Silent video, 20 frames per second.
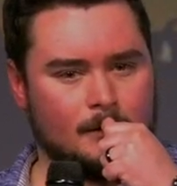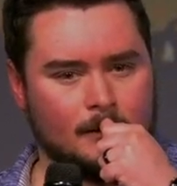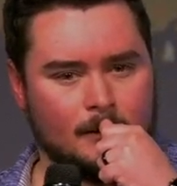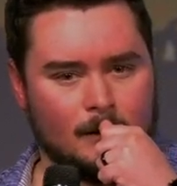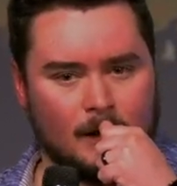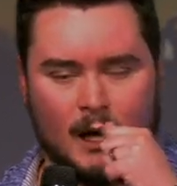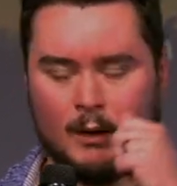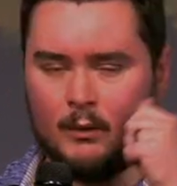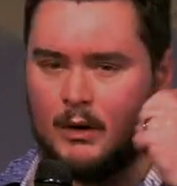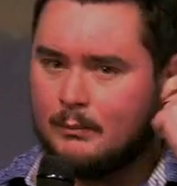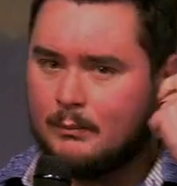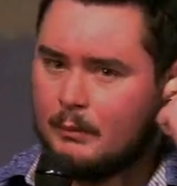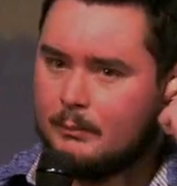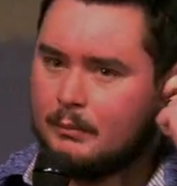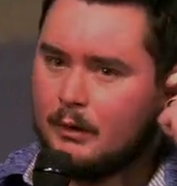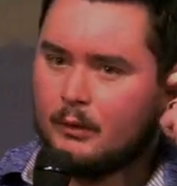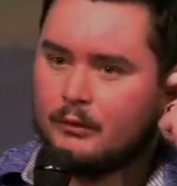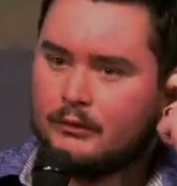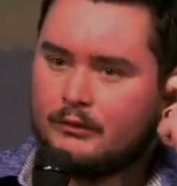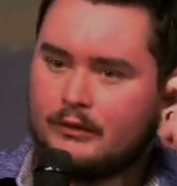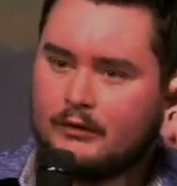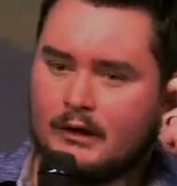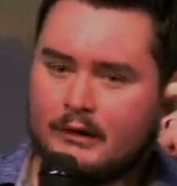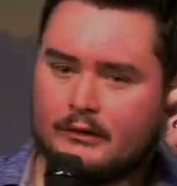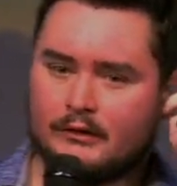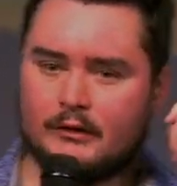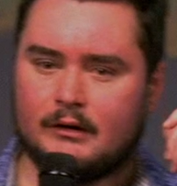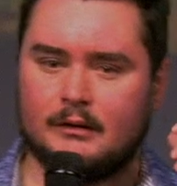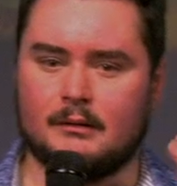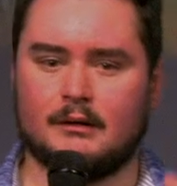I want to propose
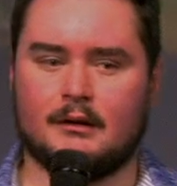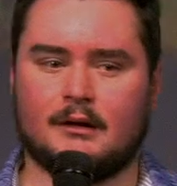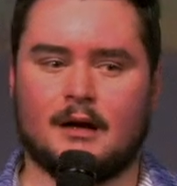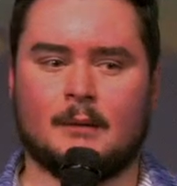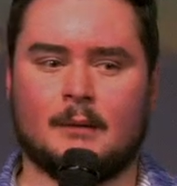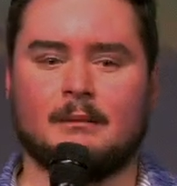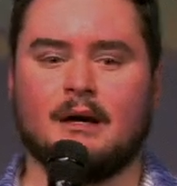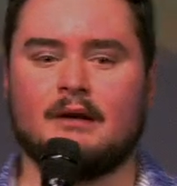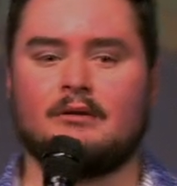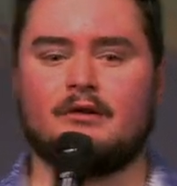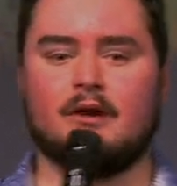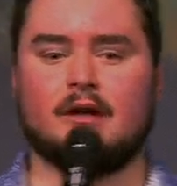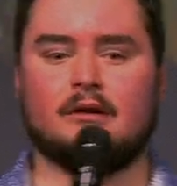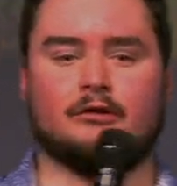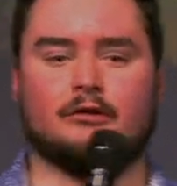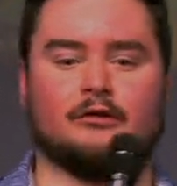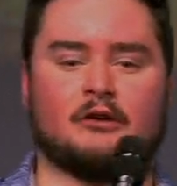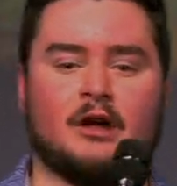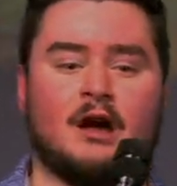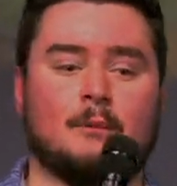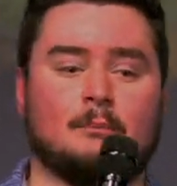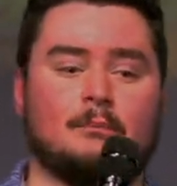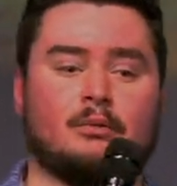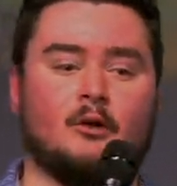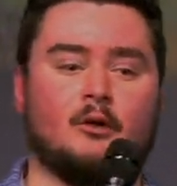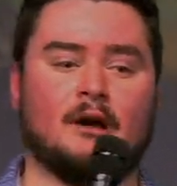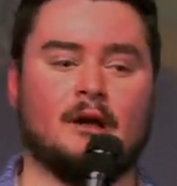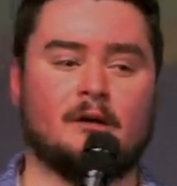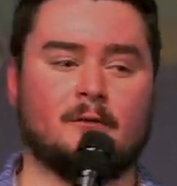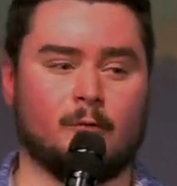this. I'm not saying stop
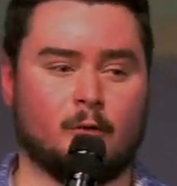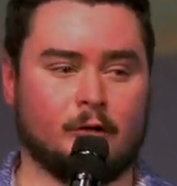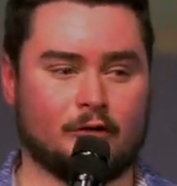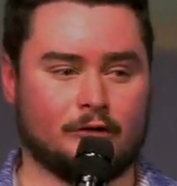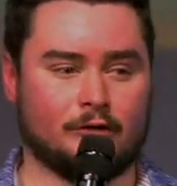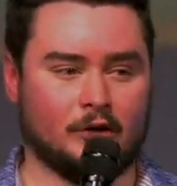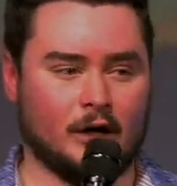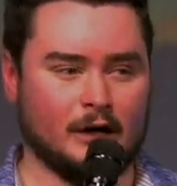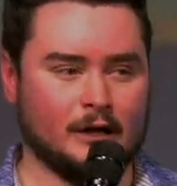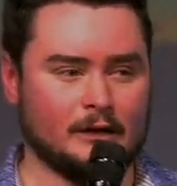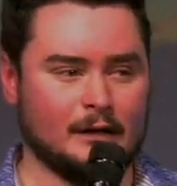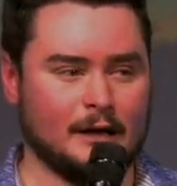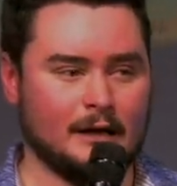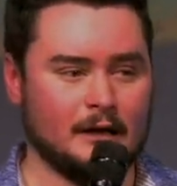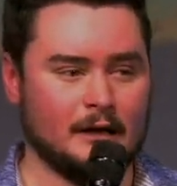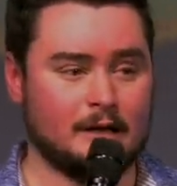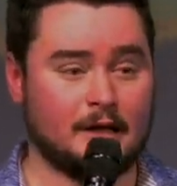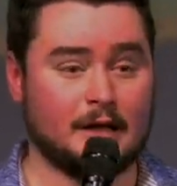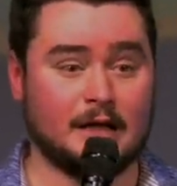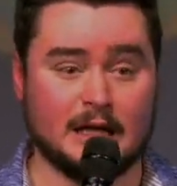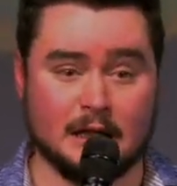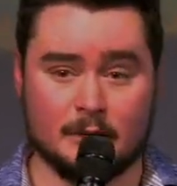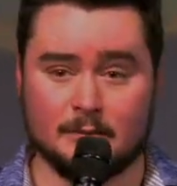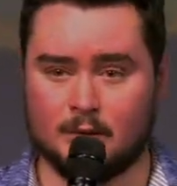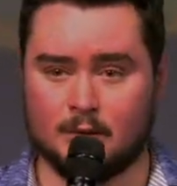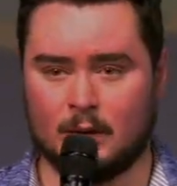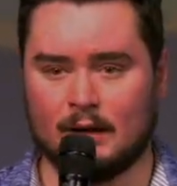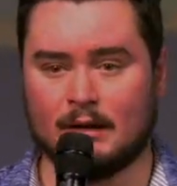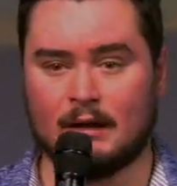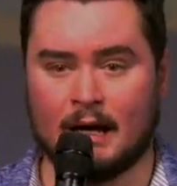praying for a suddenly. Keep
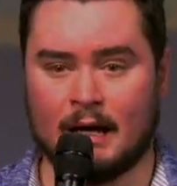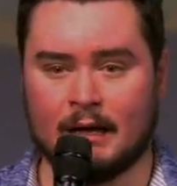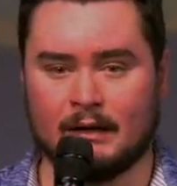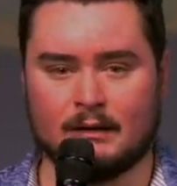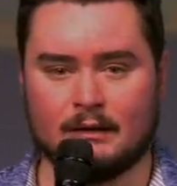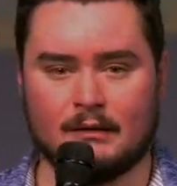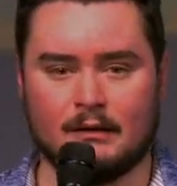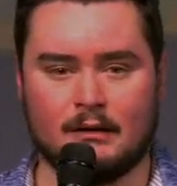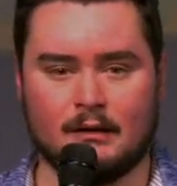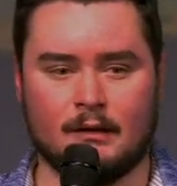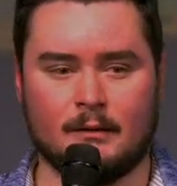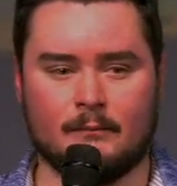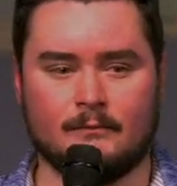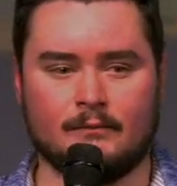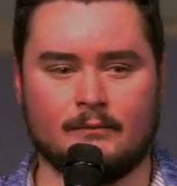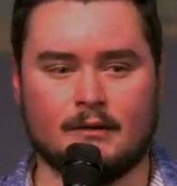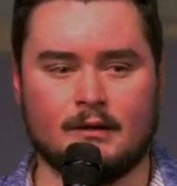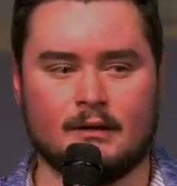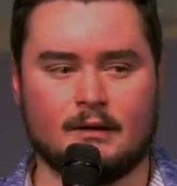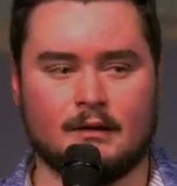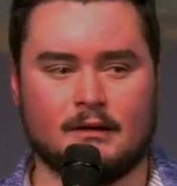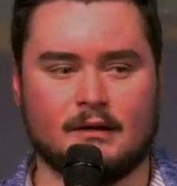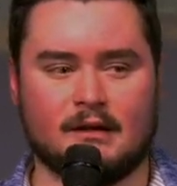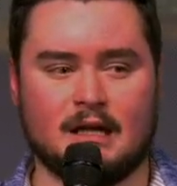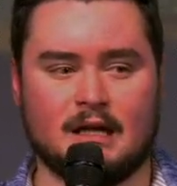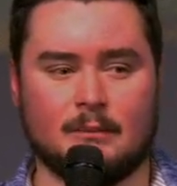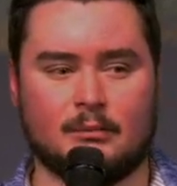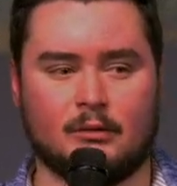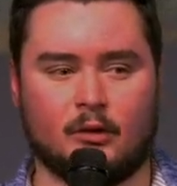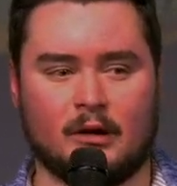doing that.
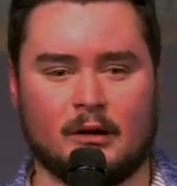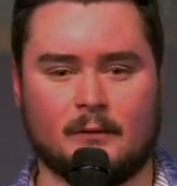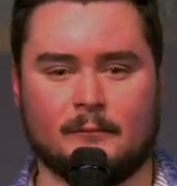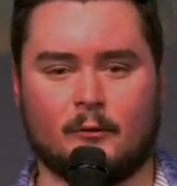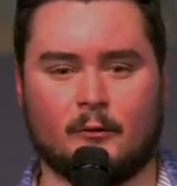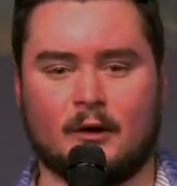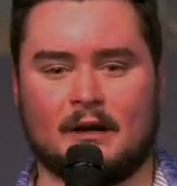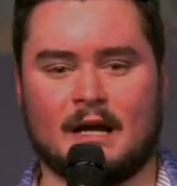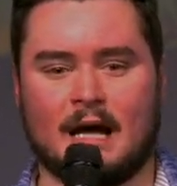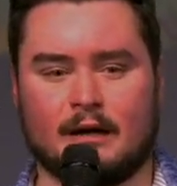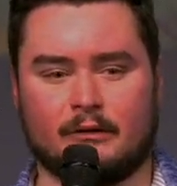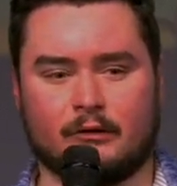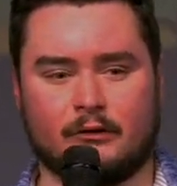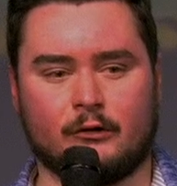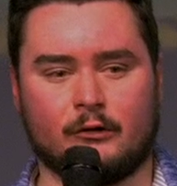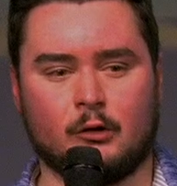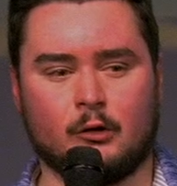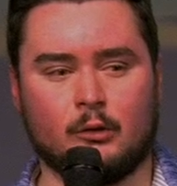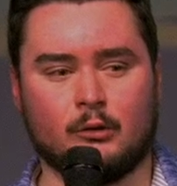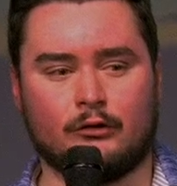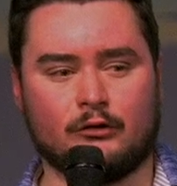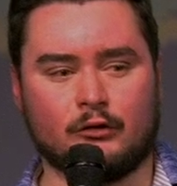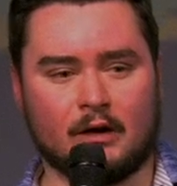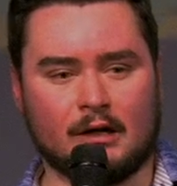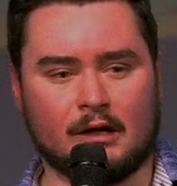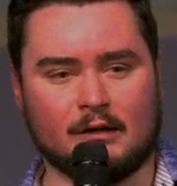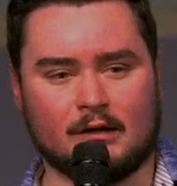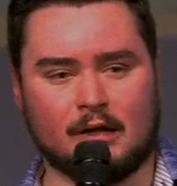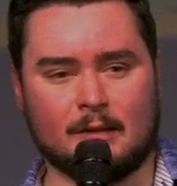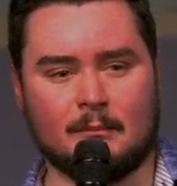Keep praying for an Acts 2
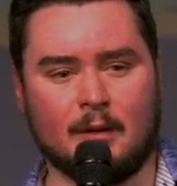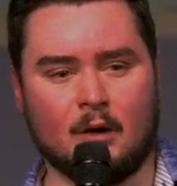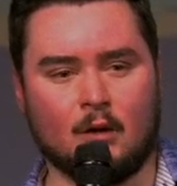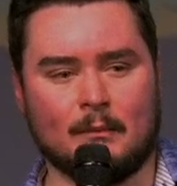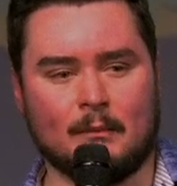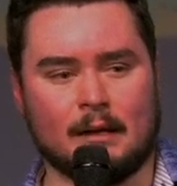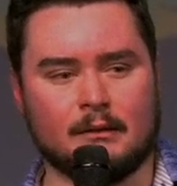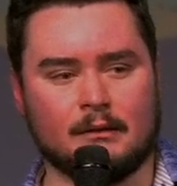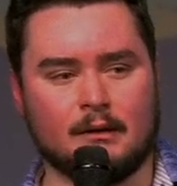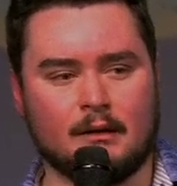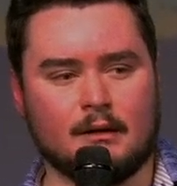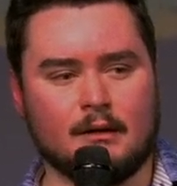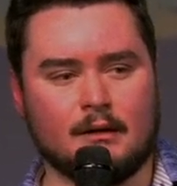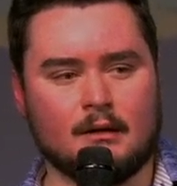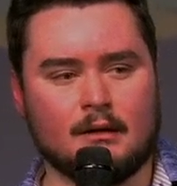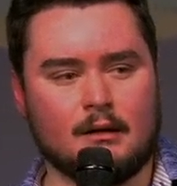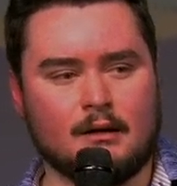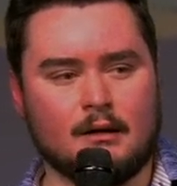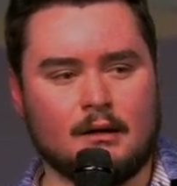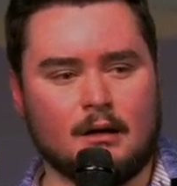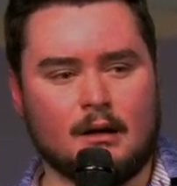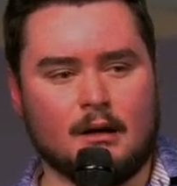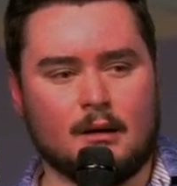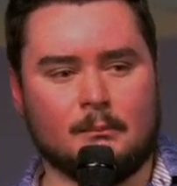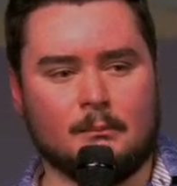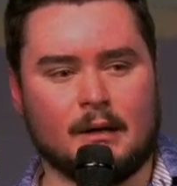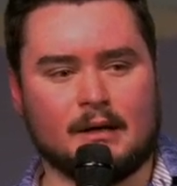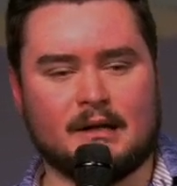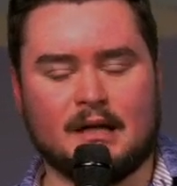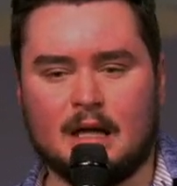suddenly moment.
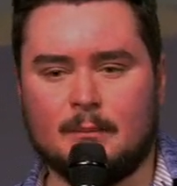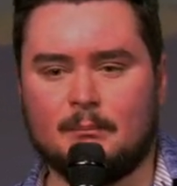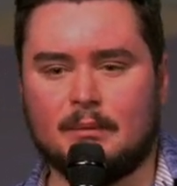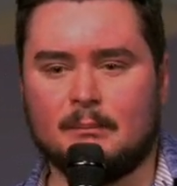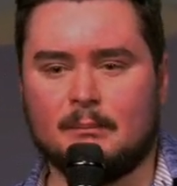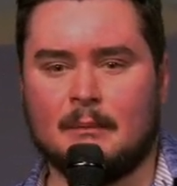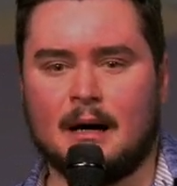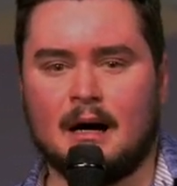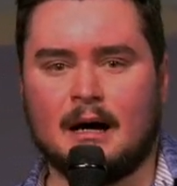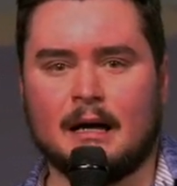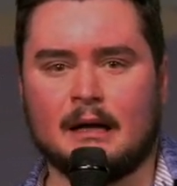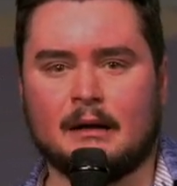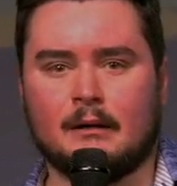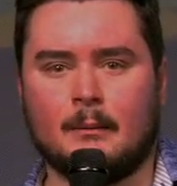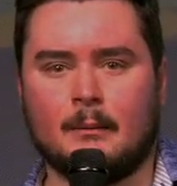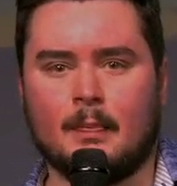But keep in mind